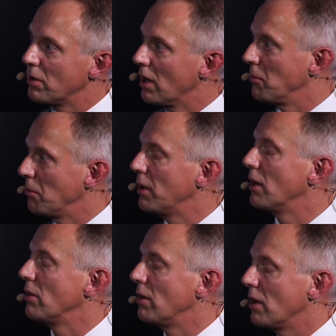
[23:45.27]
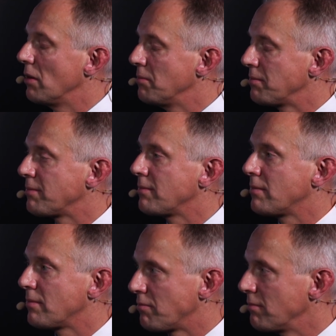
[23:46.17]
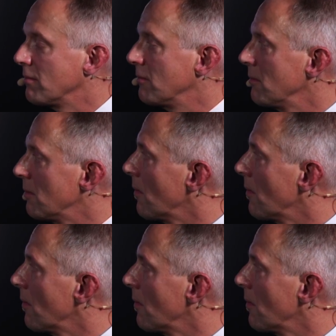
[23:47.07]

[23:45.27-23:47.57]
coming period here. Yeah, understood.